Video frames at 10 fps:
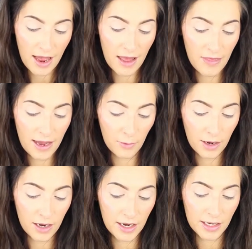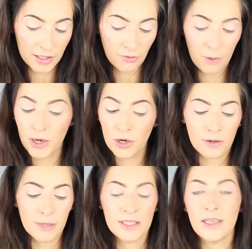And that one is from
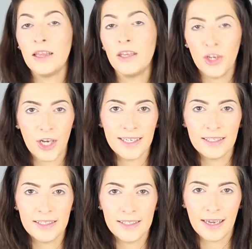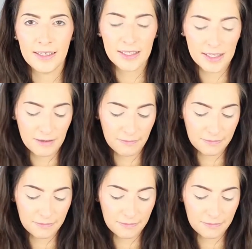Anonymous in the United States.